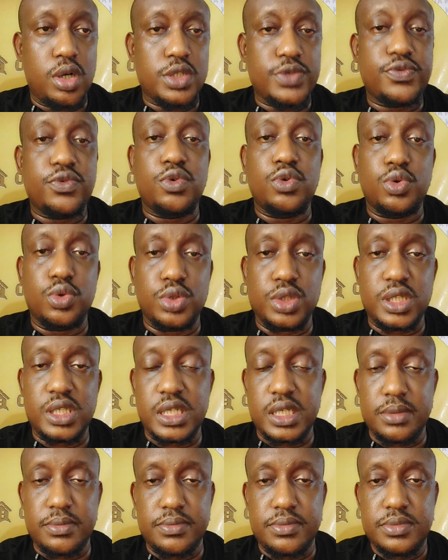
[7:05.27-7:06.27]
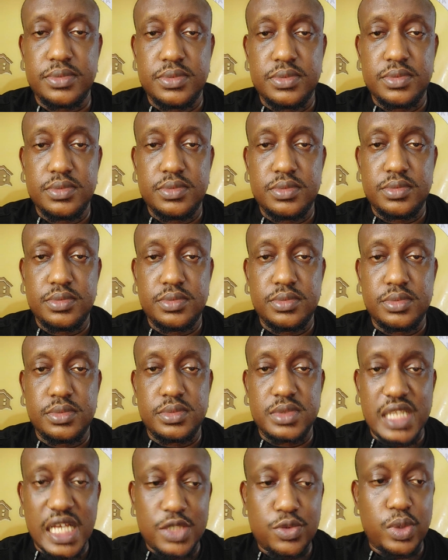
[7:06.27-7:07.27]
for holding them.
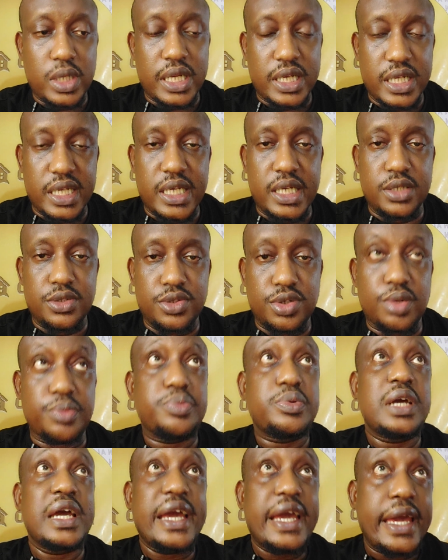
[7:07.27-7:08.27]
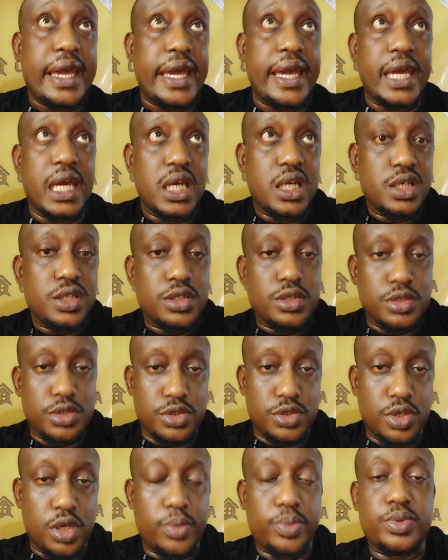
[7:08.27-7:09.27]
That's what an airdrop.
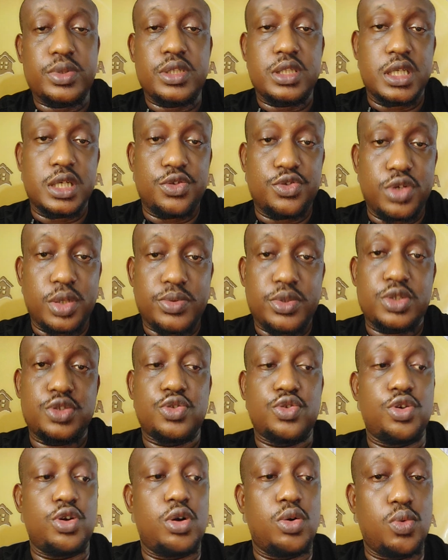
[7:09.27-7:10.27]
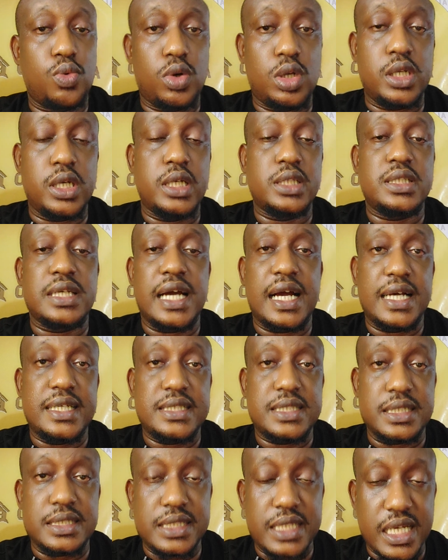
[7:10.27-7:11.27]
Airdrop. They dropped into your wallet
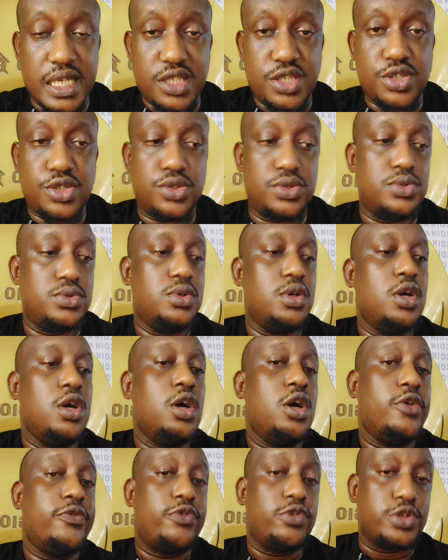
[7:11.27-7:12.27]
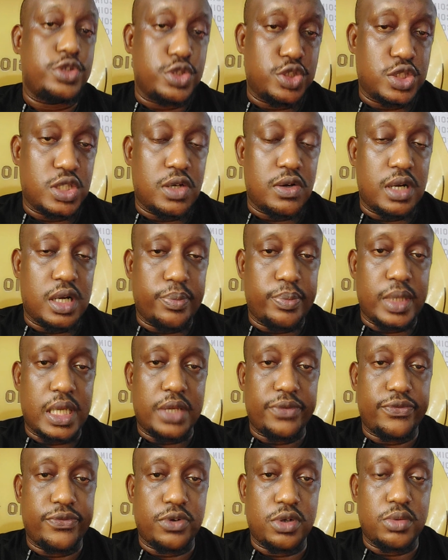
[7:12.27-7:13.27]
as a thank you for using our
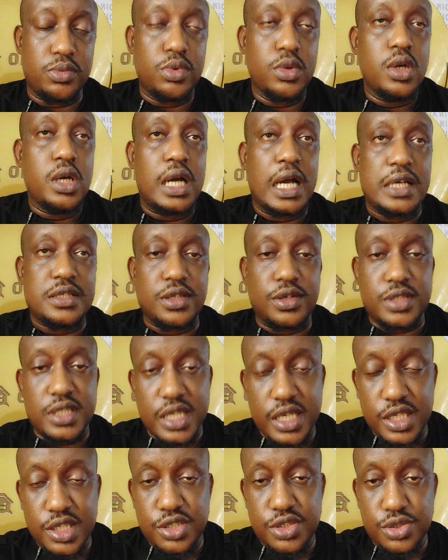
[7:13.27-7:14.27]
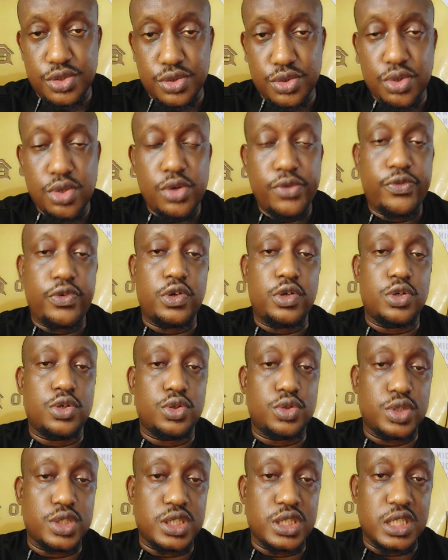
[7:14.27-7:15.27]
platform, as a thank you for
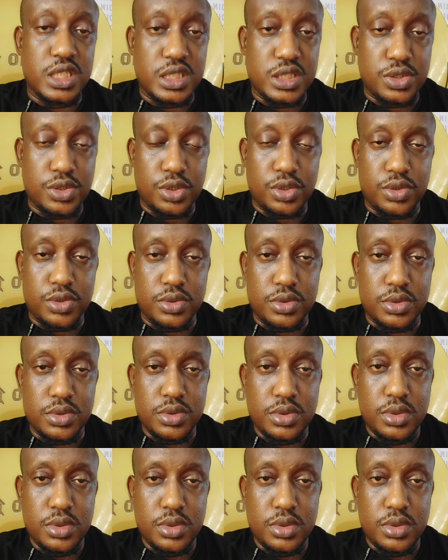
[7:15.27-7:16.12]
holding this token,